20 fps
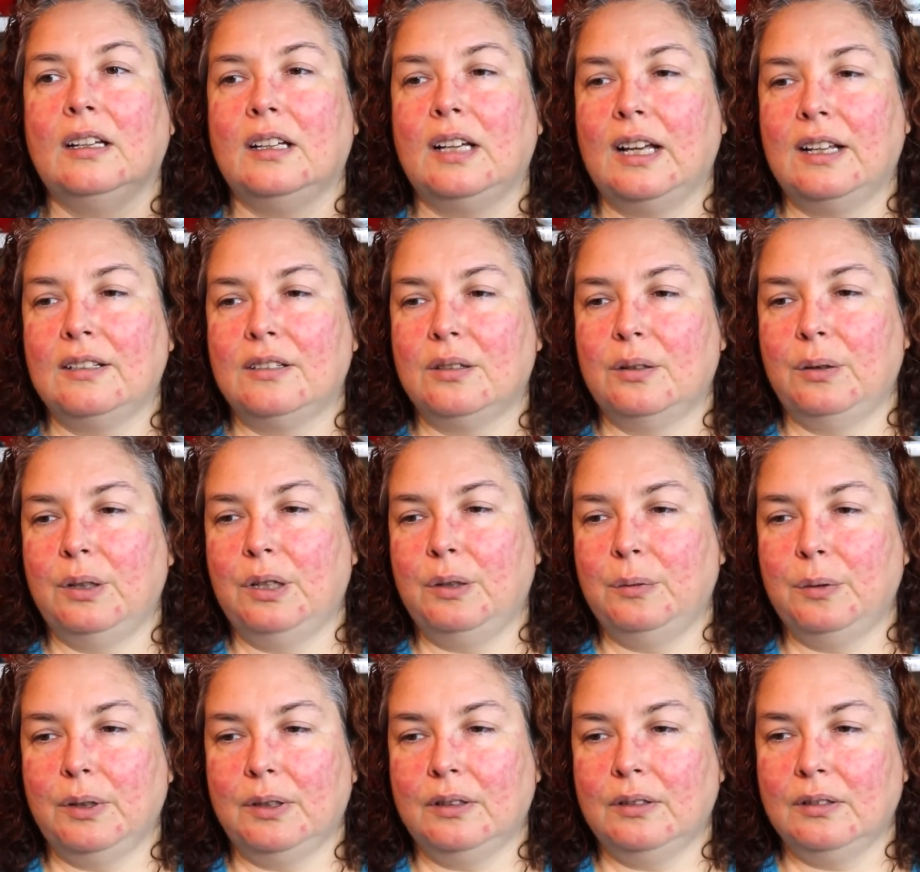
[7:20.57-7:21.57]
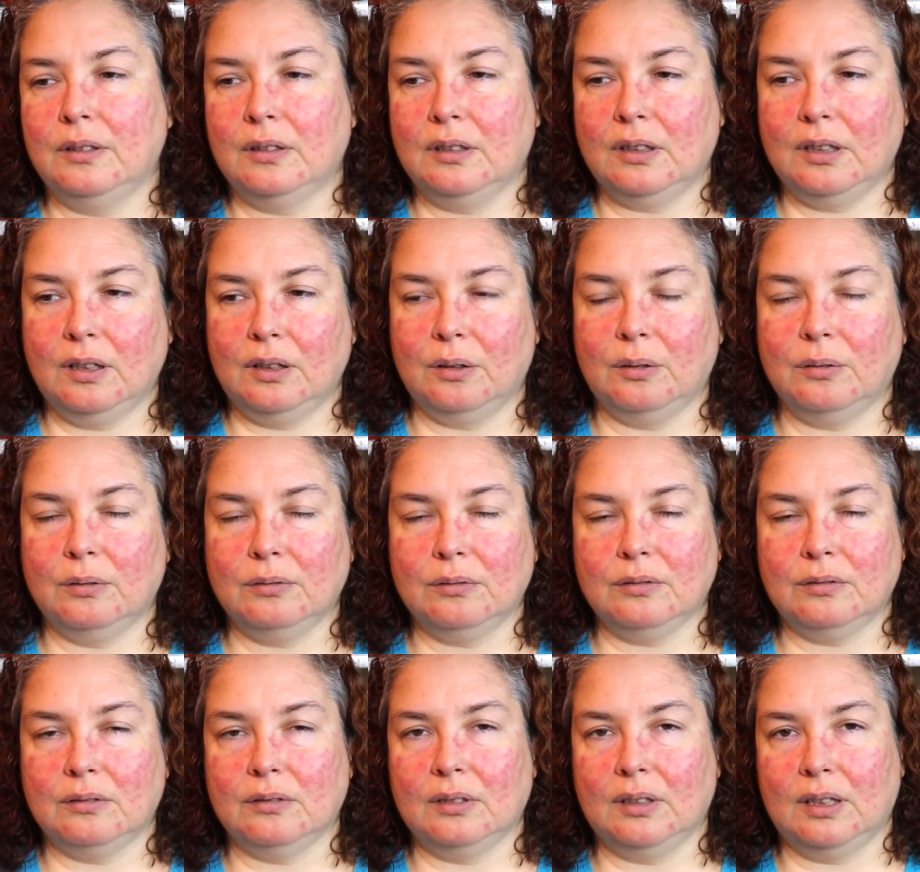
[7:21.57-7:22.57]
And so he would, you know,
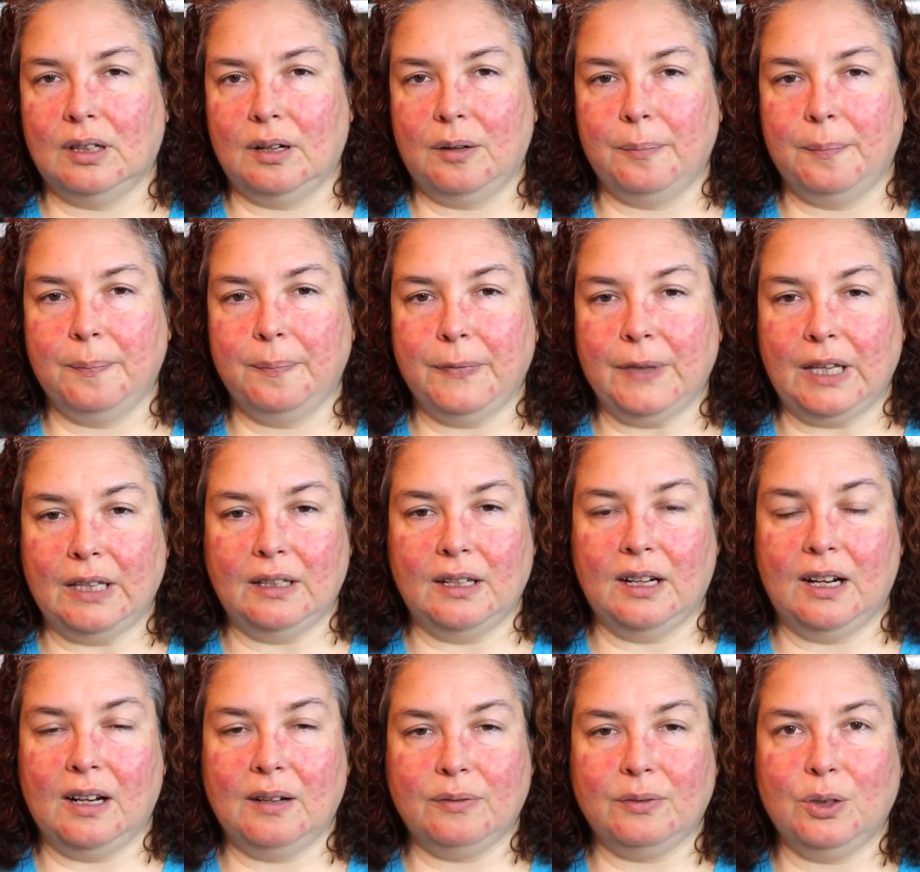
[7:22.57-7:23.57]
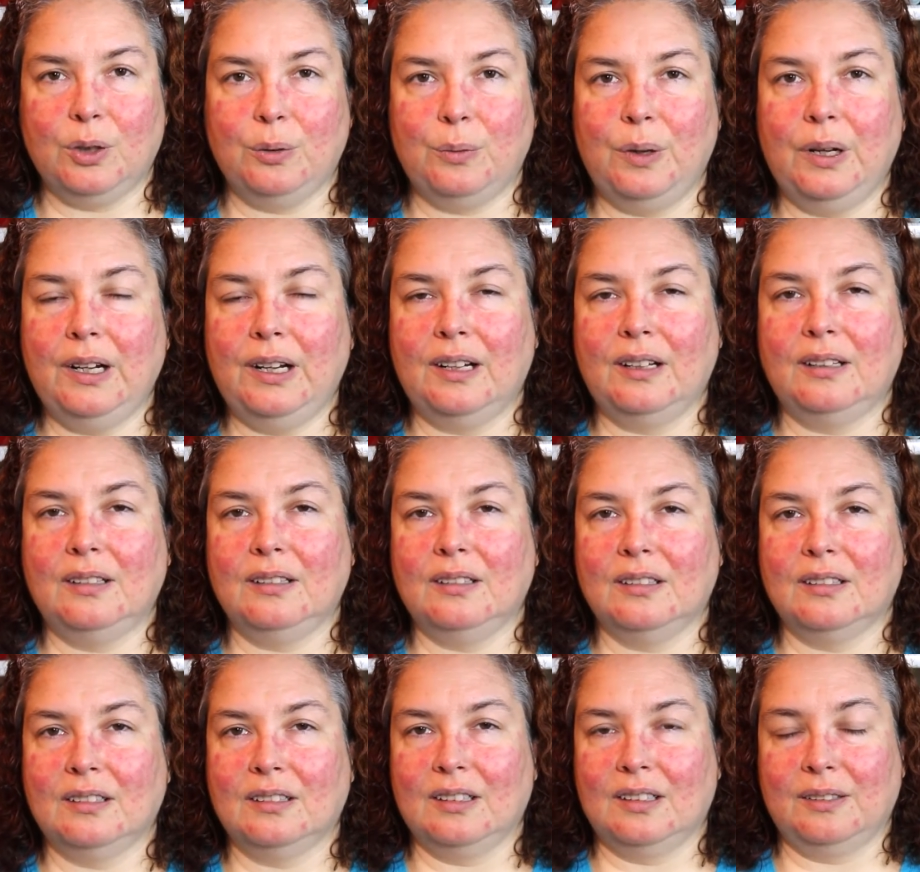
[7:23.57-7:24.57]
um, and then after a
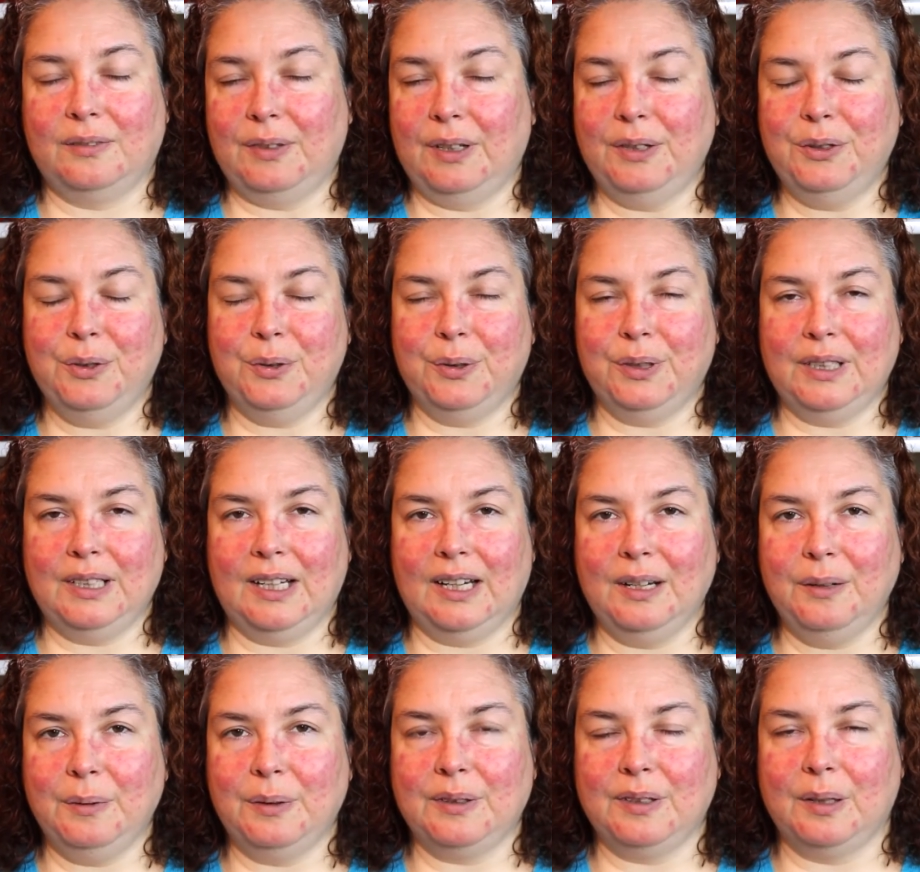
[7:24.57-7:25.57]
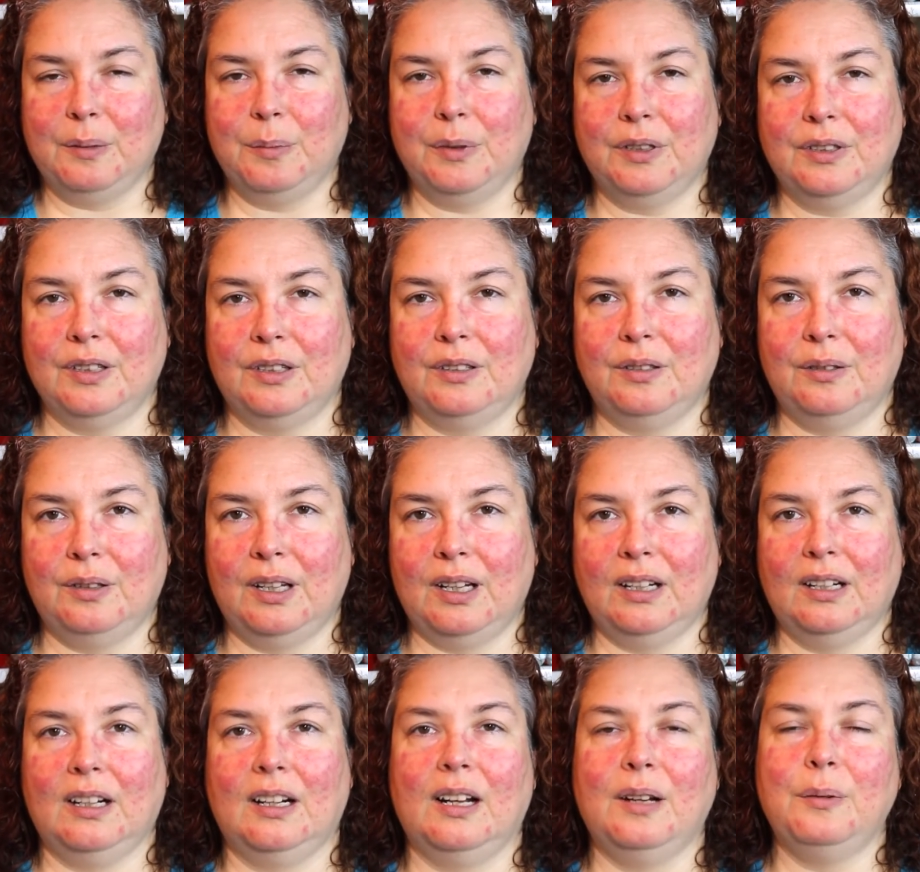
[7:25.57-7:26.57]
while, eventually I was able to do
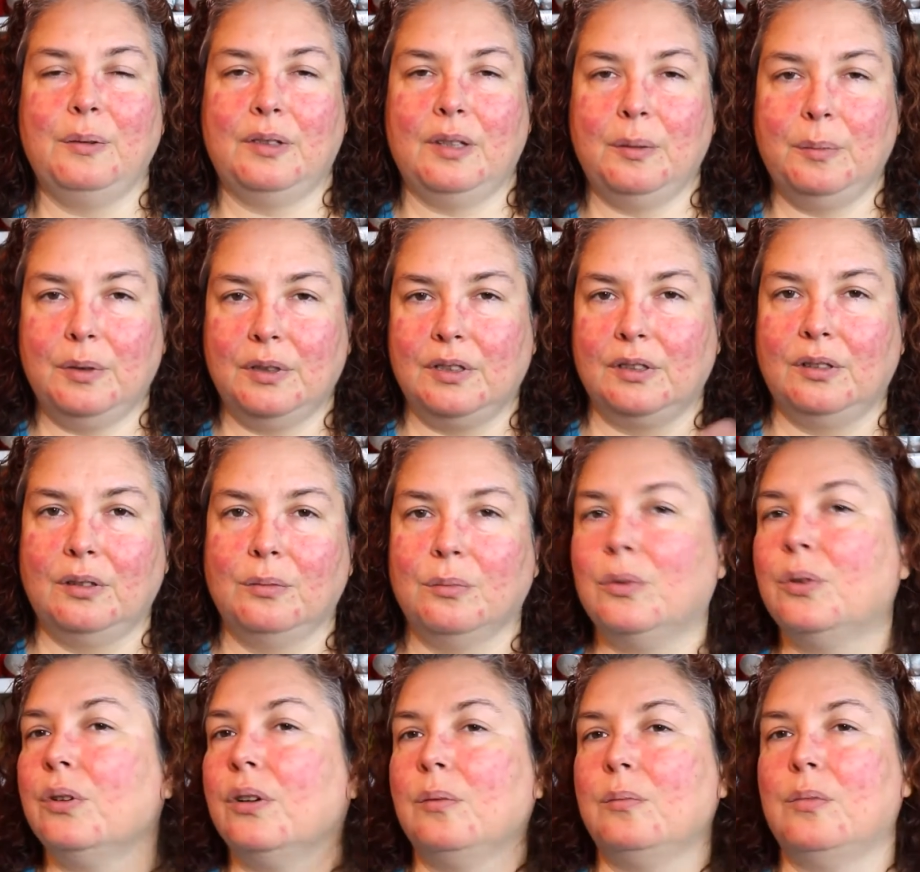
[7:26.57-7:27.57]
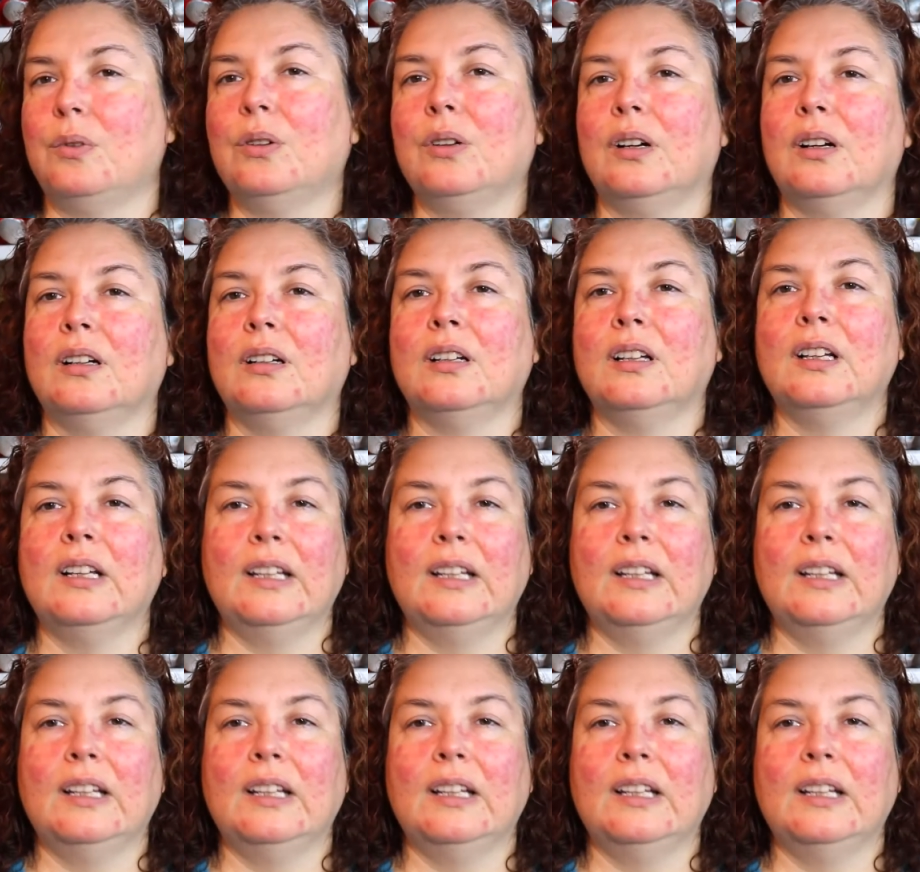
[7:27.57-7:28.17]
that, and I was able to do more and more.